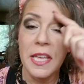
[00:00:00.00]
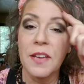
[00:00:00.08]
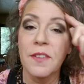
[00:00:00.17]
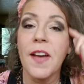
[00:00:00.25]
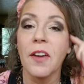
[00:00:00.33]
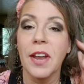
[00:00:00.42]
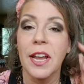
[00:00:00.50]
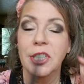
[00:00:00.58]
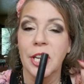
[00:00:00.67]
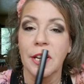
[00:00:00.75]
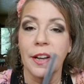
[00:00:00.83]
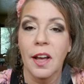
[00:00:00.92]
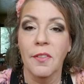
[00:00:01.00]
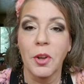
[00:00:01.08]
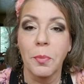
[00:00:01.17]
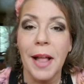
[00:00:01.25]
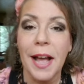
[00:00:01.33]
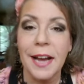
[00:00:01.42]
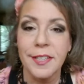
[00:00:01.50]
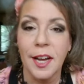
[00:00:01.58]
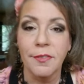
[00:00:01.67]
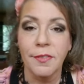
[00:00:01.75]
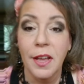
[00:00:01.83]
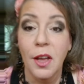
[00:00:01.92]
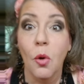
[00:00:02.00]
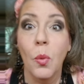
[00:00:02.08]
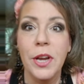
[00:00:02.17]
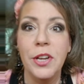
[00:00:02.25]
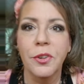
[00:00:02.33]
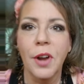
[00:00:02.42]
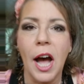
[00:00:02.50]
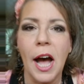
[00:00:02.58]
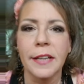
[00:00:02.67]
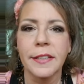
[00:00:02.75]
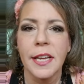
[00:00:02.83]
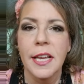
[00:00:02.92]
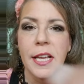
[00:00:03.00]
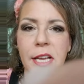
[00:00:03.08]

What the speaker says: the foundation of their black.